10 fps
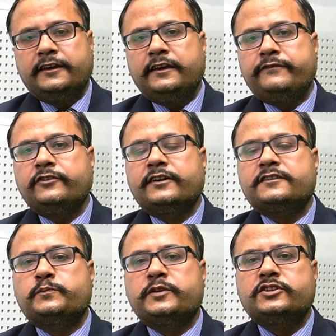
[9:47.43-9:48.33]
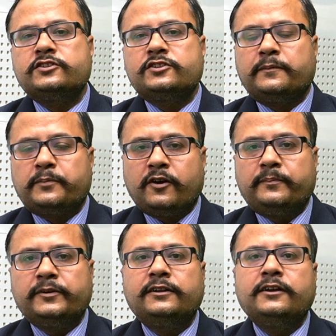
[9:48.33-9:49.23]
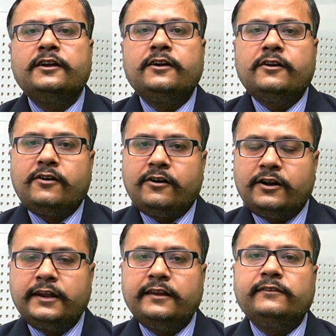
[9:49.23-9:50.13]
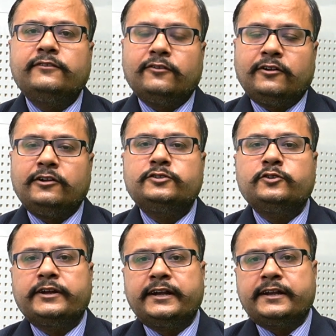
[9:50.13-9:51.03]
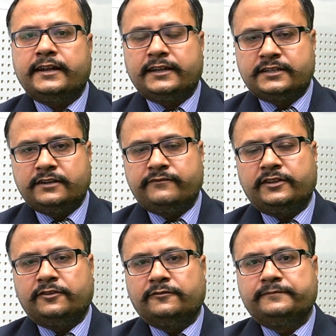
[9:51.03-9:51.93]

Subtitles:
If your expressions are proper, audience also get connected with you.